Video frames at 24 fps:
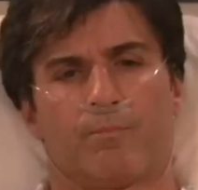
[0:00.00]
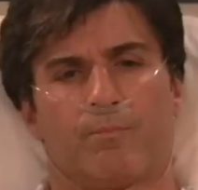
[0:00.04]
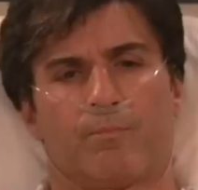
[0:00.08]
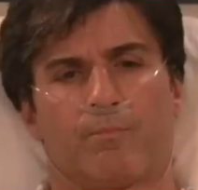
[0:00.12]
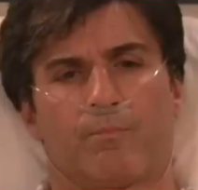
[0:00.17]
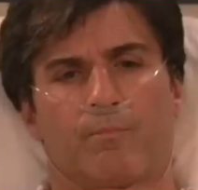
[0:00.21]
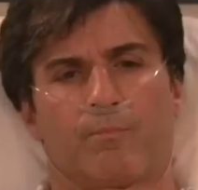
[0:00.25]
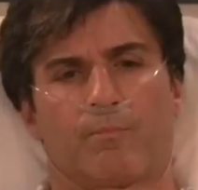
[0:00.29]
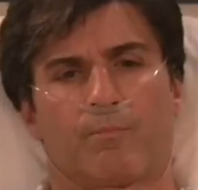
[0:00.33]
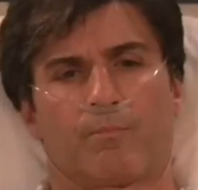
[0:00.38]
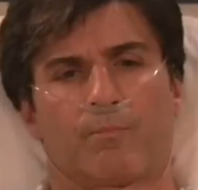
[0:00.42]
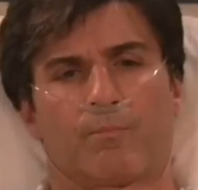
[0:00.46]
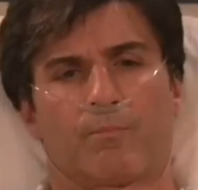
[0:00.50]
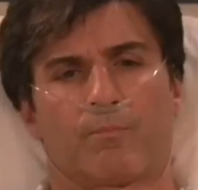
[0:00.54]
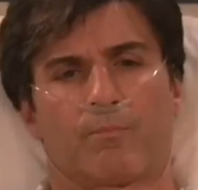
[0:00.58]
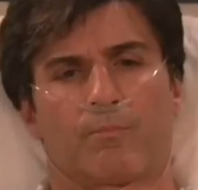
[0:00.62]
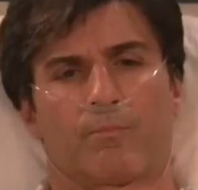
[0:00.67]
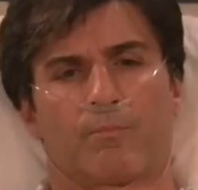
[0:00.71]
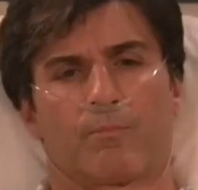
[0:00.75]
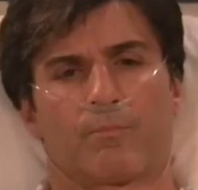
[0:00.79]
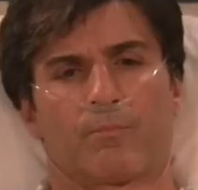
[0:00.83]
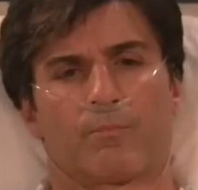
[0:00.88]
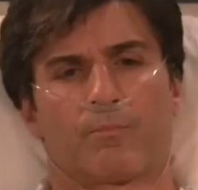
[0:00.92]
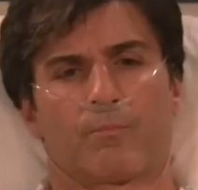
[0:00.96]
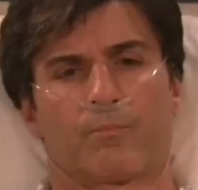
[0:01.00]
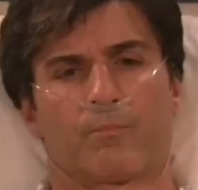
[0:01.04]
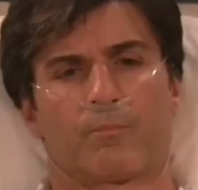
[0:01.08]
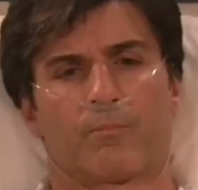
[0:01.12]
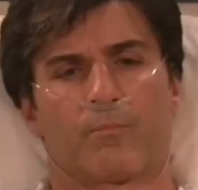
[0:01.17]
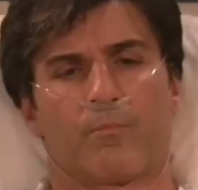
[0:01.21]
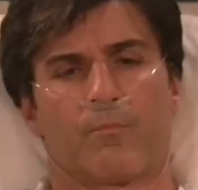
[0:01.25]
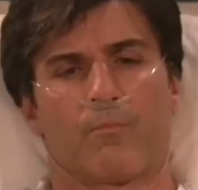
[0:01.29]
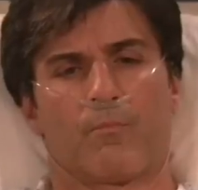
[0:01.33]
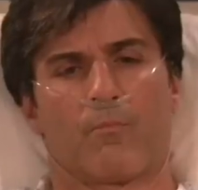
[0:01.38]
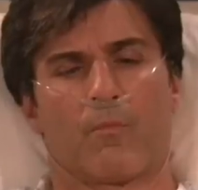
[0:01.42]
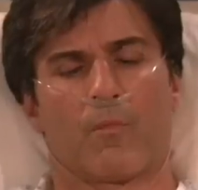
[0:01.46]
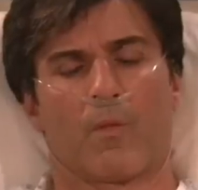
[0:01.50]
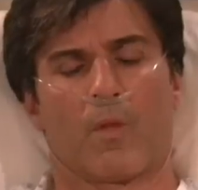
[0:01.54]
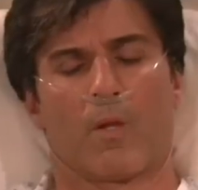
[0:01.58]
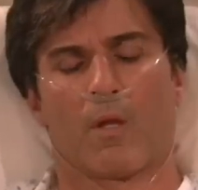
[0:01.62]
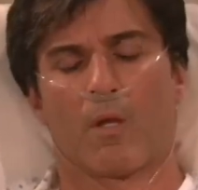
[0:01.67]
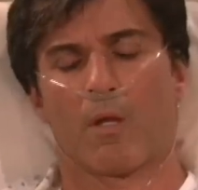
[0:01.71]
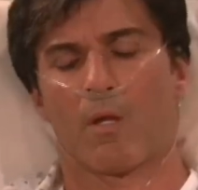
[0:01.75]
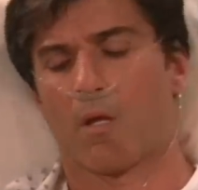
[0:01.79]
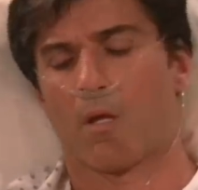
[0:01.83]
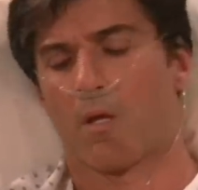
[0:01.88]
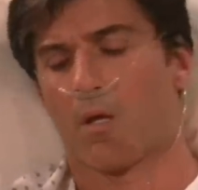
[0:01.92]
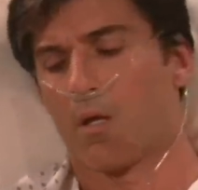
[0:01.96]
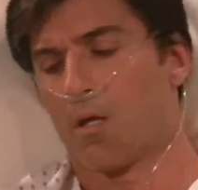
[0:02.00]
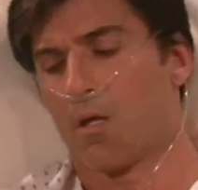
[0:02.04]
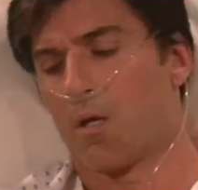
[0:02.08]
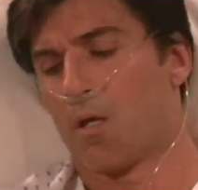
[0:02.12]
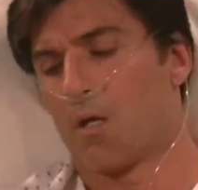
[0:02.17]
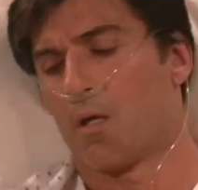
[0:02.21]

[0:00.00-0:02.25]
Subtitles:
Nobody speaks.